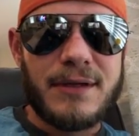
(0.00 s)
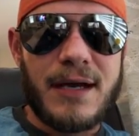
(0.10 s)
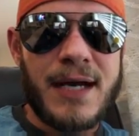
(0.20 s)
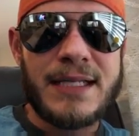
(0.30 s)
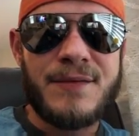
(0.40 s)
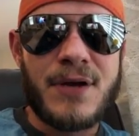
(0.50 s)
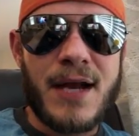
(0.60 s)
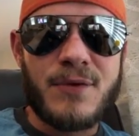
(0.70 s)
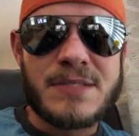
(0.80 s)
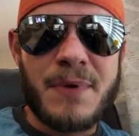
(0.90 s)
I don't even know how to
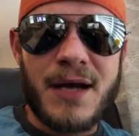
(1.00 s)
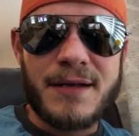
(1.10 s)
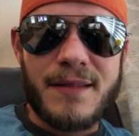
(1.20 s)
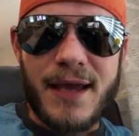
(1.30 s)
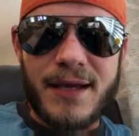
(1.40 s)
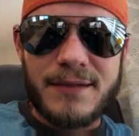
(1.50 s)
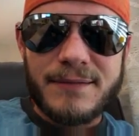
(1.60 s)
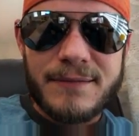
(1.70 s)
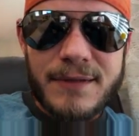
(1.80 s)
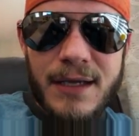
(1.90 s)
respond to
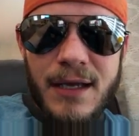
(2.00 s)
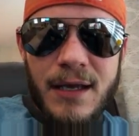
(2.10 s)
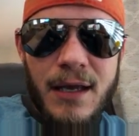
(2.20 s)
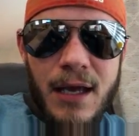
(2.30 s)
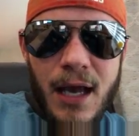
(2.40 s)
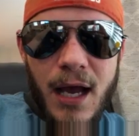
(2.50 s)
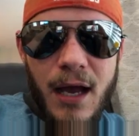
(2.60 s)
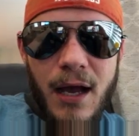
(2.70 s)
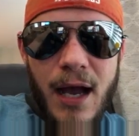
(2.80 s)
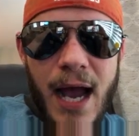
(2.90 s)

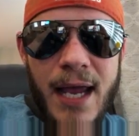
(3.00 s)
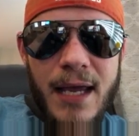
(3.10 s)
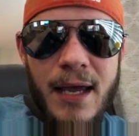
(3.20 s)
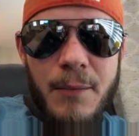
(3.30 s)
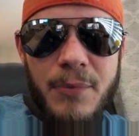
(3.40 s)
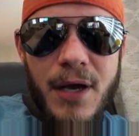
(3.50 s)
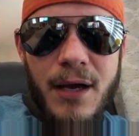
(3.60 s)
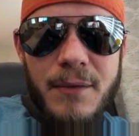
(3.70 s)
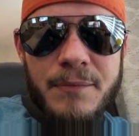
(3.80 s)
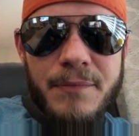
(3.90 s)

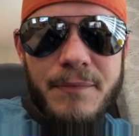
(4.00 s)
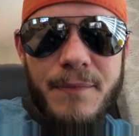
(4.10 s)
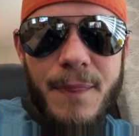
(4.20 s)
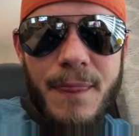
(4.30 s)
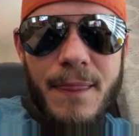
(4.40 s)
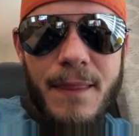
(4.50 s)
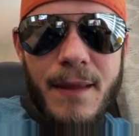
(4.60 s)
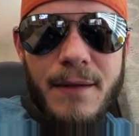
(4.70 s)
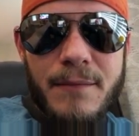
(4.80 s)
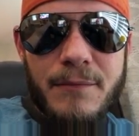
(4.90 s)
that.
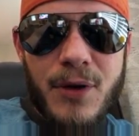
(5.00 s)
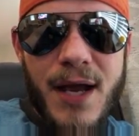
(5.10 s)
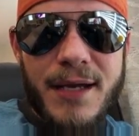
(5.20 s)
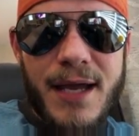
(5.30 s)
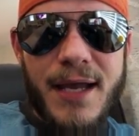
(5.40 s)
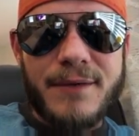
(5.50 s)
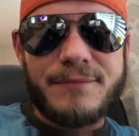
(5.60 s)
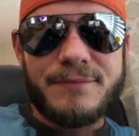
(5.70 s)
Brian Knight,